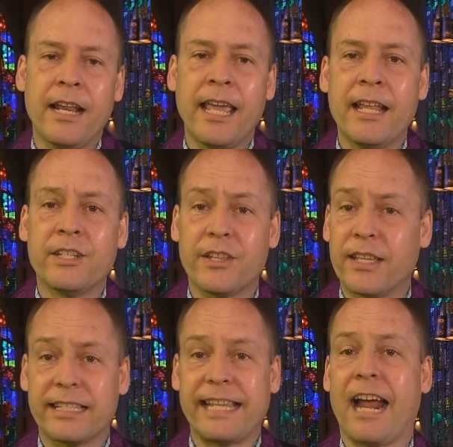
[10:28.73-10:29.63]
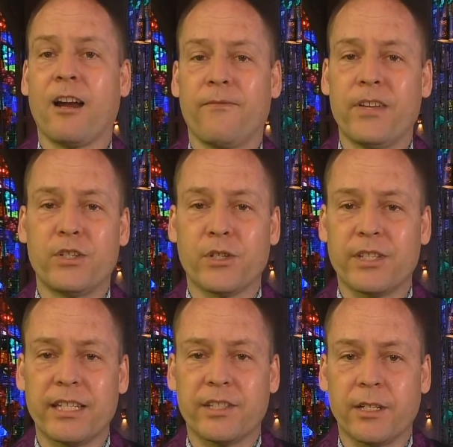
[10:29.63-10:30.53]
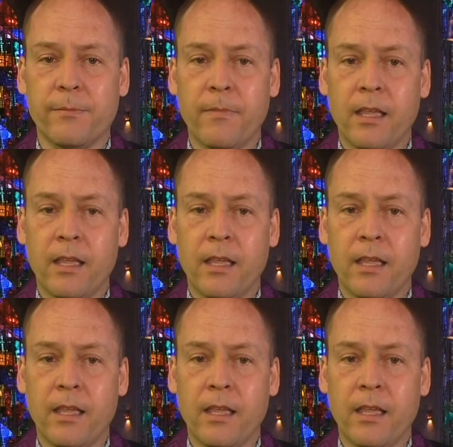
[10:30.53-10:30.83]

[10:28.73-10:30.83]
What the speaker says: an end to the sacrificial system